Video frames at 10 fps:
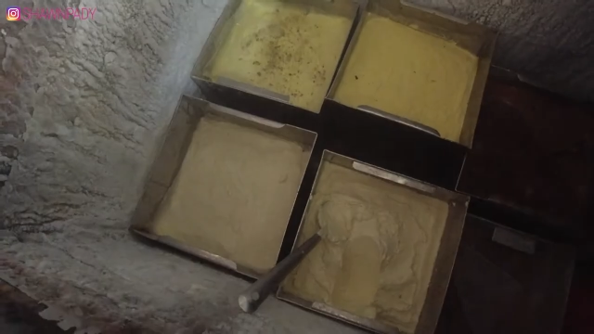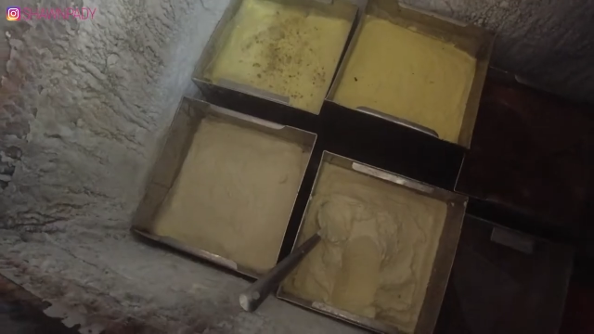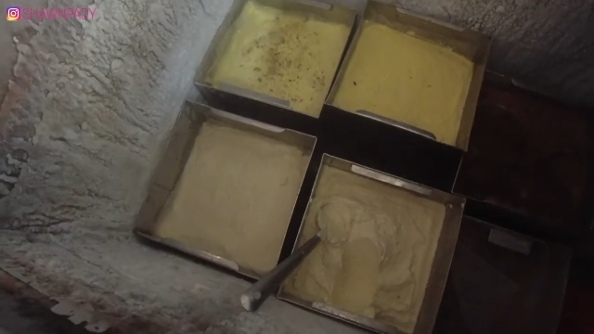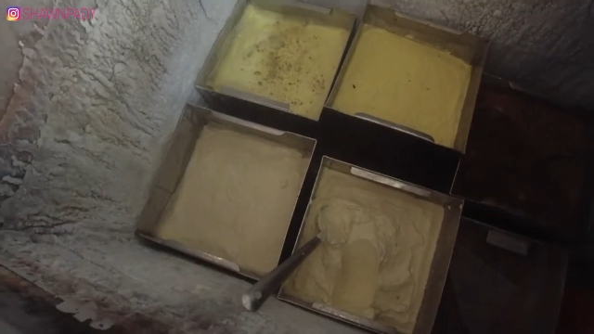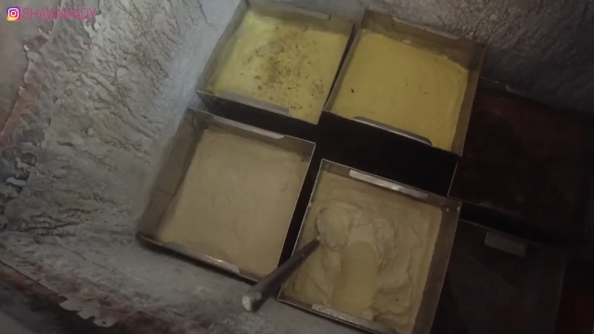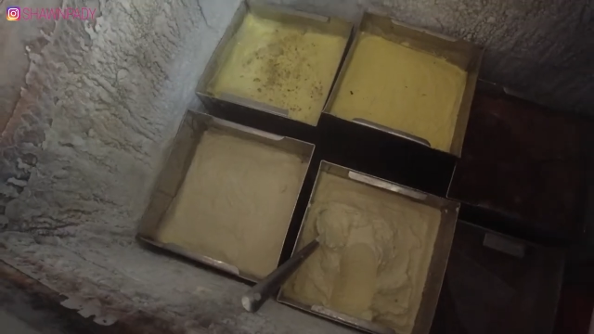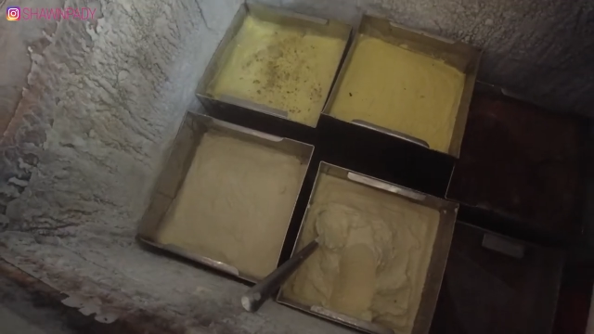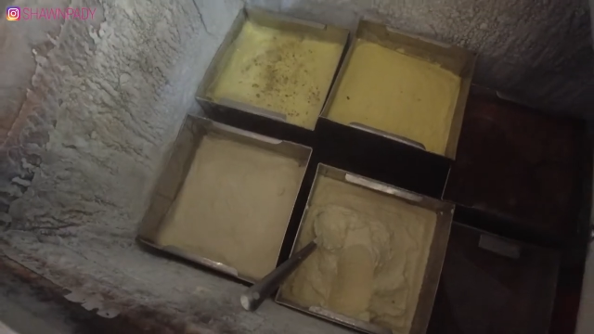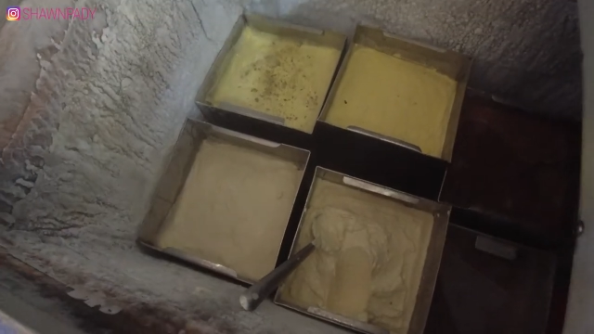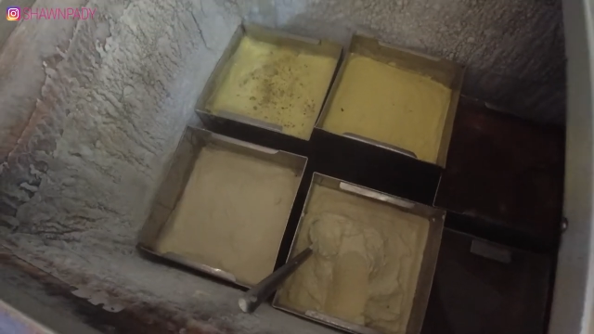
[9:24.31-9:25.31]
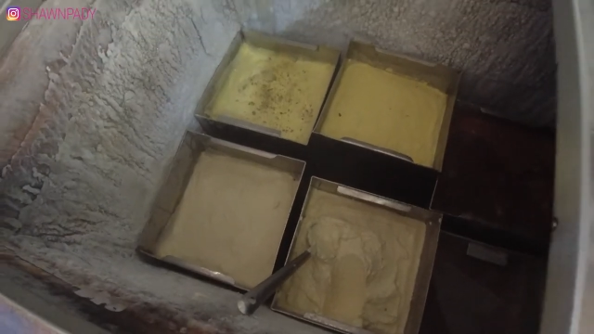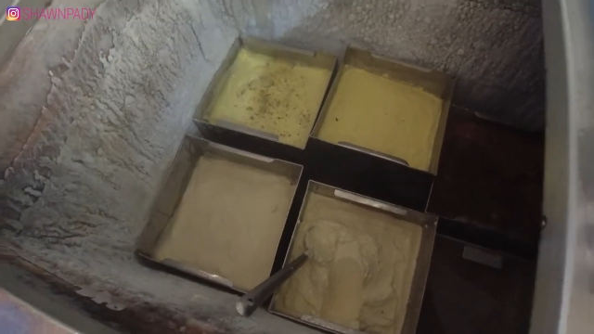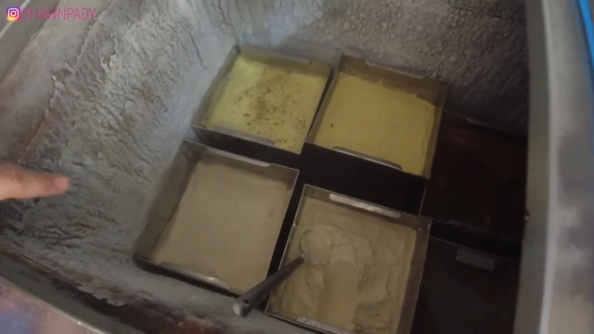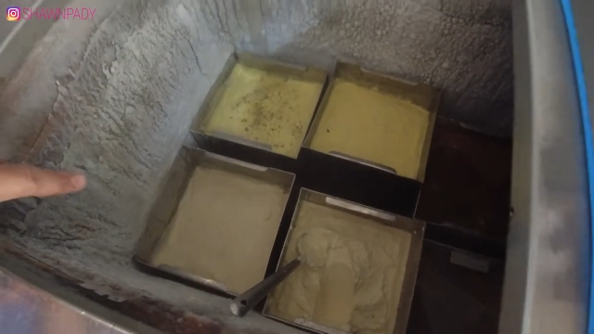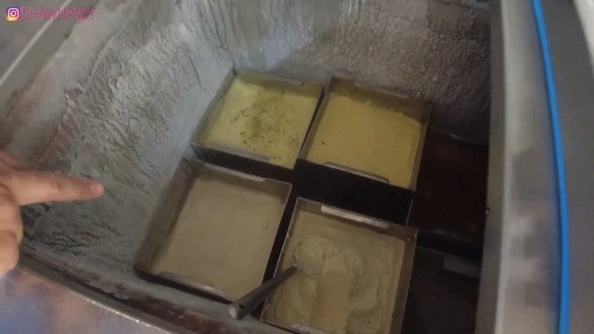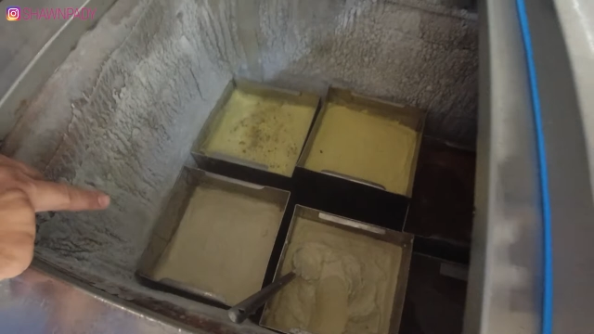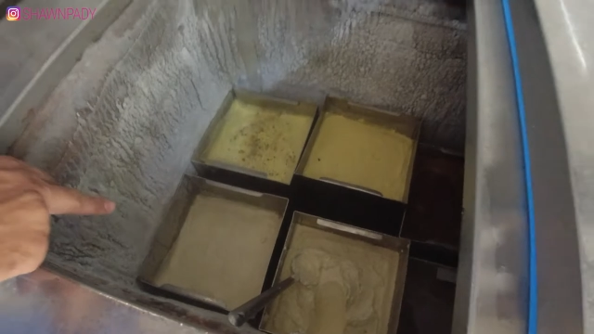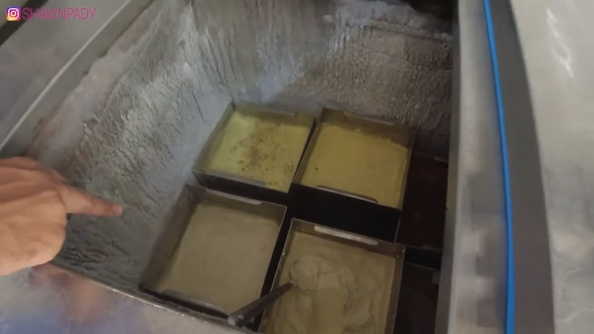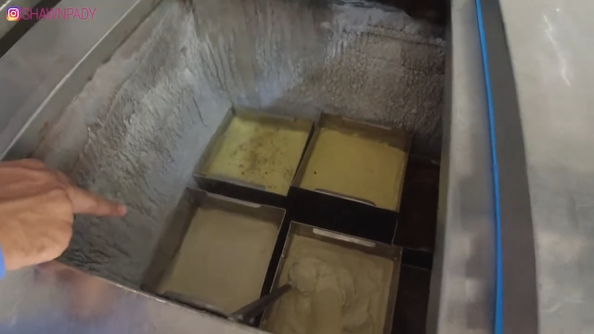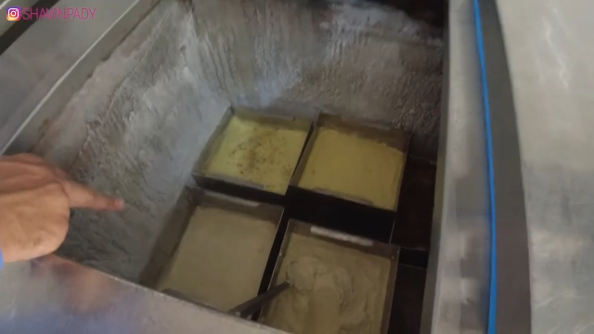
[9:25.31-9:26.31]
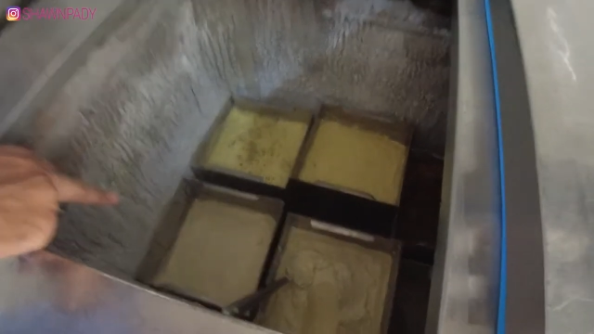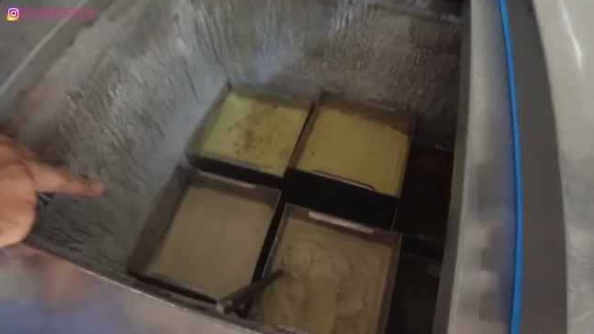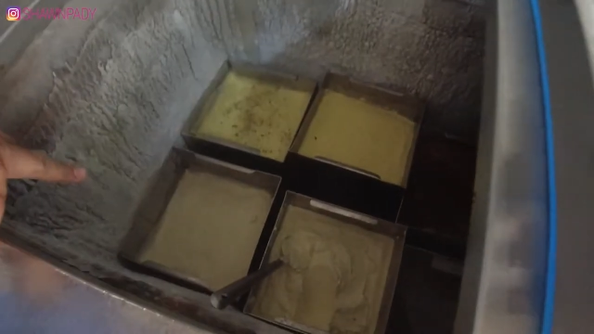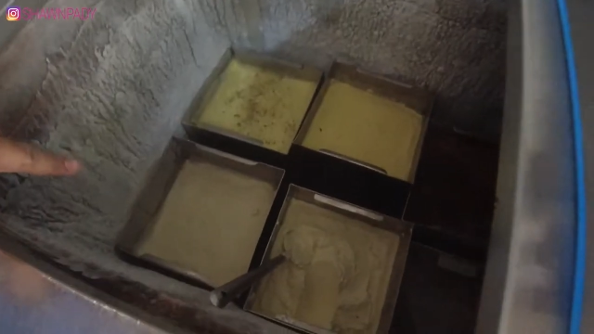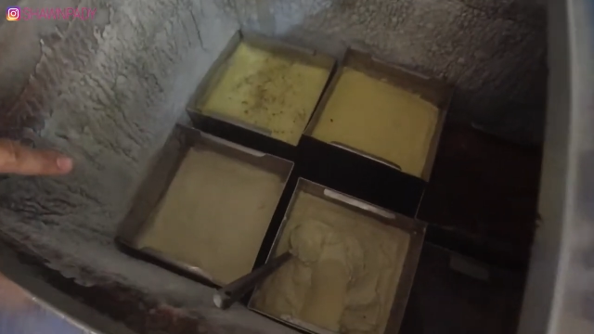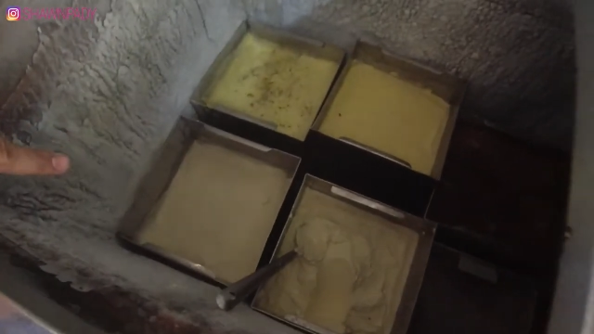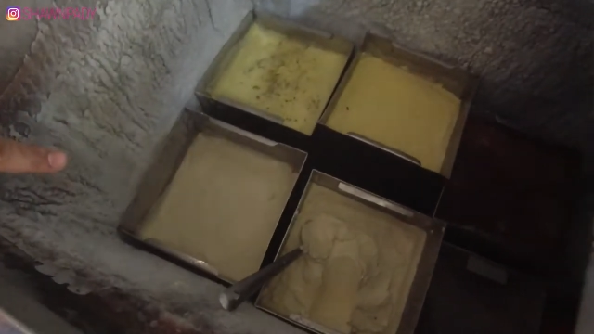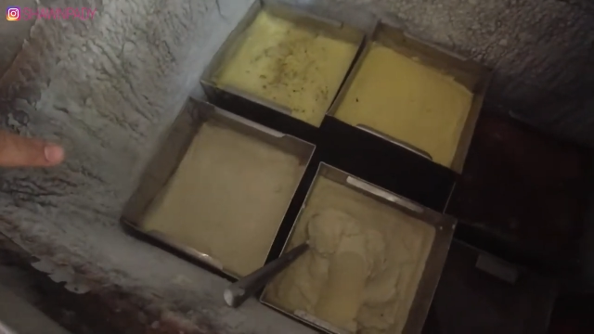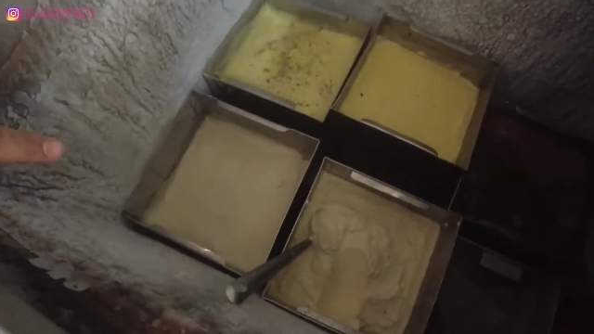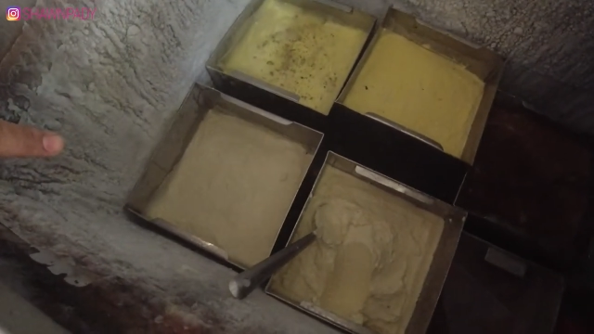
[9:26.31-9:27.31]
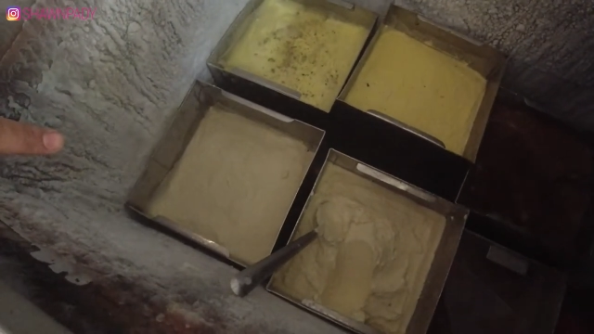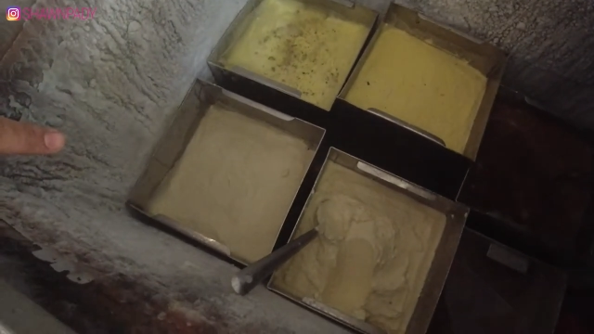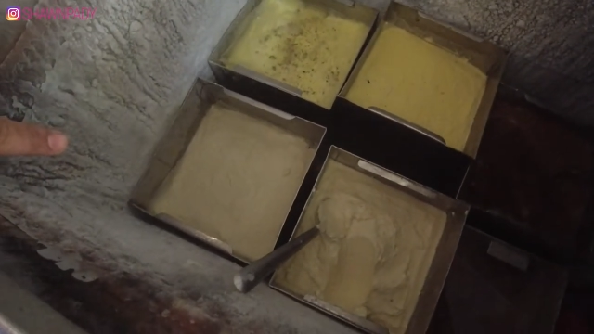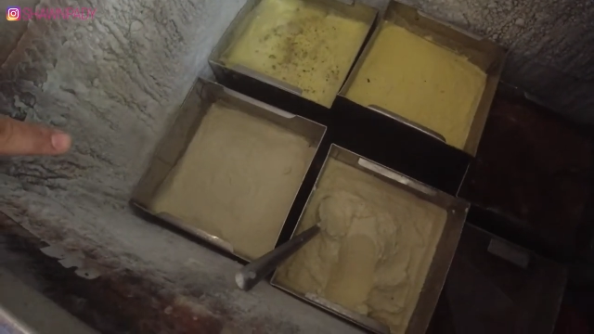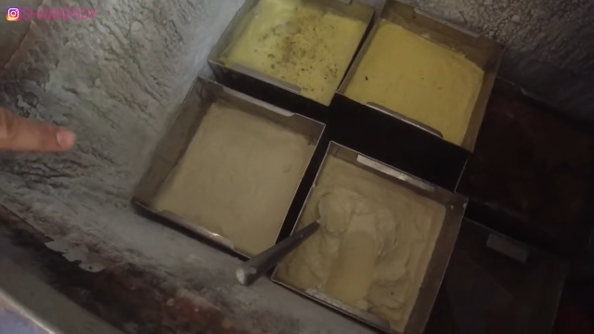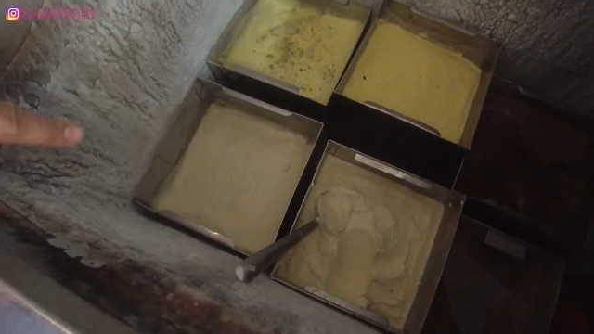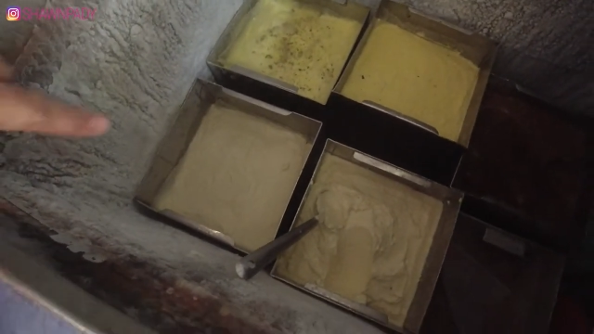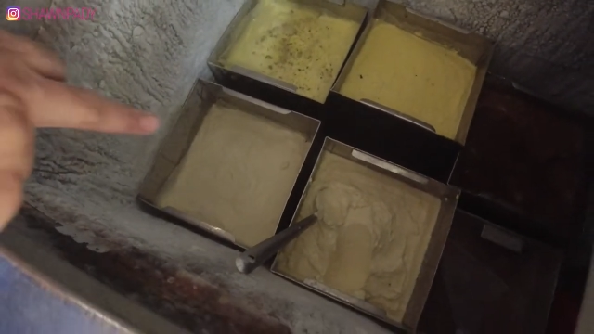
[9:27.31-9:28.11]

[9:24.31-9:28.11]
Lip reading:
[unreadable: no face in view]